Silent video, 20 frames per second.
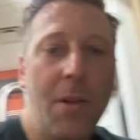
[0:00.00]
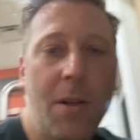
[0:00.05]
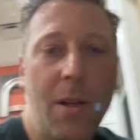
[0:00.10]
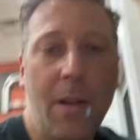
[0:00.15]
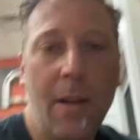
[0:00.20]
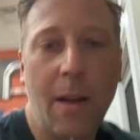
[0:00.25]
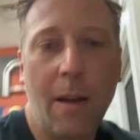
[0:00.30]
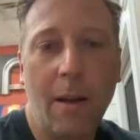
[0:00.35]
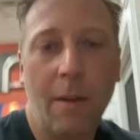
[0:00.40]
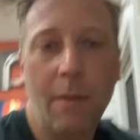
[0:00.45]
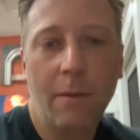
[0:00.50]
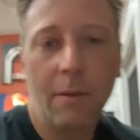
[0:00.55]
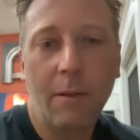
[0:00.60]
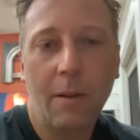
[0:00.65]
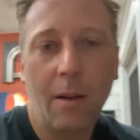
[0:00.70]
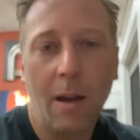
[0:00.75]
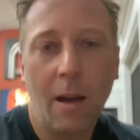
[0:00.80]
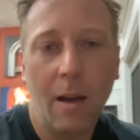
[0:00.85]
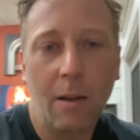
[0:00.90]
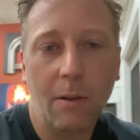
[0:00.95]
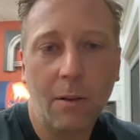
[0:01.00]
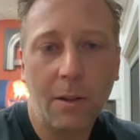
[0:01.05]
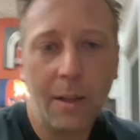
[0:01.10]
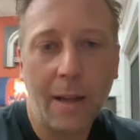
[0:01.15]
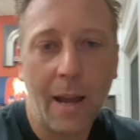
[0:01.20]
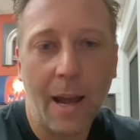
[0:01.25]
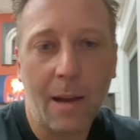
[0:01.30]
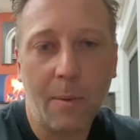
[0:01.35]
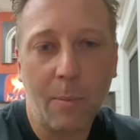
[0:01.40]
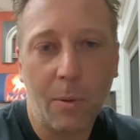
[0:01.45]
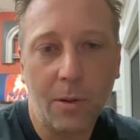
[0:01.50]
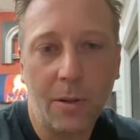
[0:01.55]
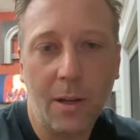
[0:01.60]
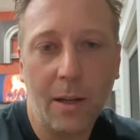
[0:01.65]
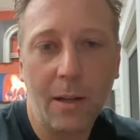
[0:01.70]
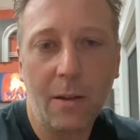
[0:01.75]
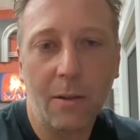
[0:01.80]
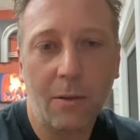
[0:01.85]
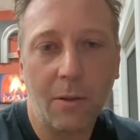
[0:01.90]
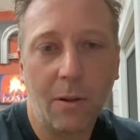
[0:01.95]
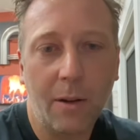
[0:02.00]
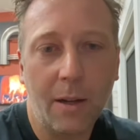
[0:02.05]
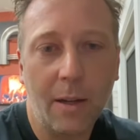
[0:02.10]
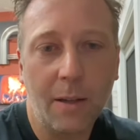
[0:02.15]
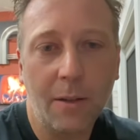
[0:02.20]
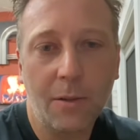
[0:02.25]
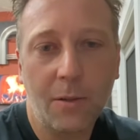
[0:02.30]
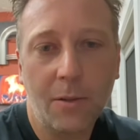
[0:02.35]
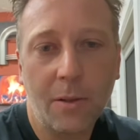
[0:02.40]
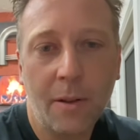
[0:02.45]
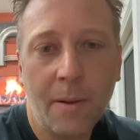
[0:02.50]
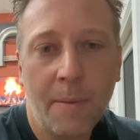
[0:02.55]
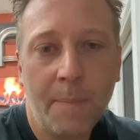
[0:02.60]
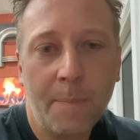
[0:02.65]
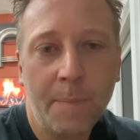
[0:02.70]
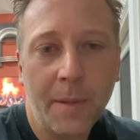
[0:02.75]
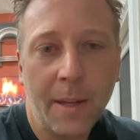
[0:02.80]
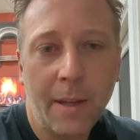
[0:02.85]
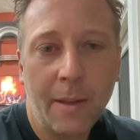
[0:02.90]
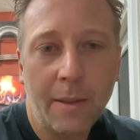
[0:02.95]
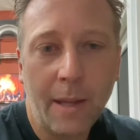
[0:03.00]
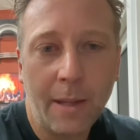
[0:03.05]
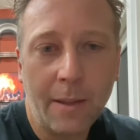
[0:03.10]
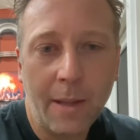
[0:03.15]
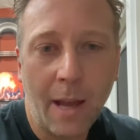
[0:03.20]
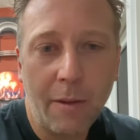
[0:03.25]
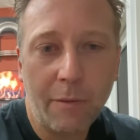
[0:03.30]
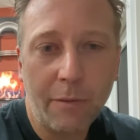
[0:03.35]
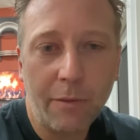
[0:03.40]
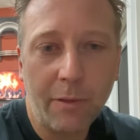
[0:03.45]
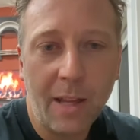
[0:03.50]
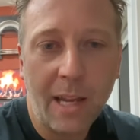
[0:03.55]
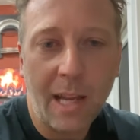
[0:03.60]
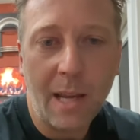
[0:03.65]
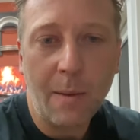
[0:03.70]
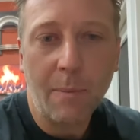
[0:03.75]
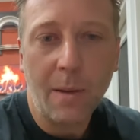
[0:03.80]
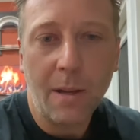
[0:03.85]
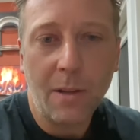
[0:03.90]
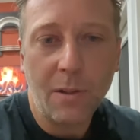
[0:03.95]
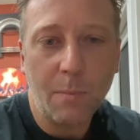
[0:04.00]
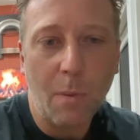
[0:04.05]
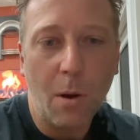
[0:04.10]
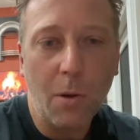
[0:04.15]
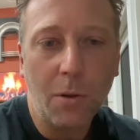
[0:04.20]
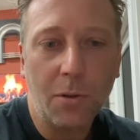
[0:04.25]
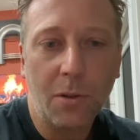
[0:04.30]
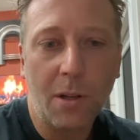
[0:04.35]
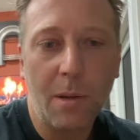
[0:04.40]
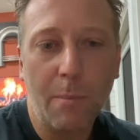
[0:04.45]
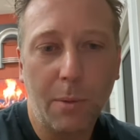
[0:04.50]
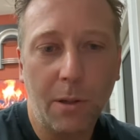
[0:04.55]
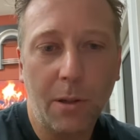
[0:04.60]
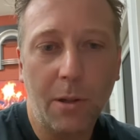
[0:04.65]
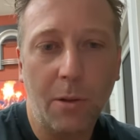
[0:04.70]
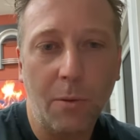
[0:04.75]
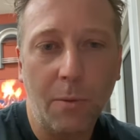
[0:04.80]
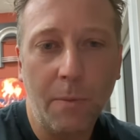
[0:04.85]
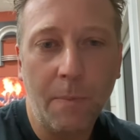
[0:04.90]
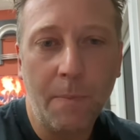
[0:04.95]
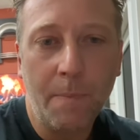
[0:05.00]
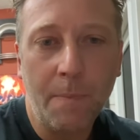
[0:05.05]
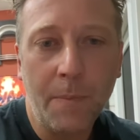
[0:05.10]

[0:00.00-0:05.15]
you to look at in particular is that flame is mostly blue.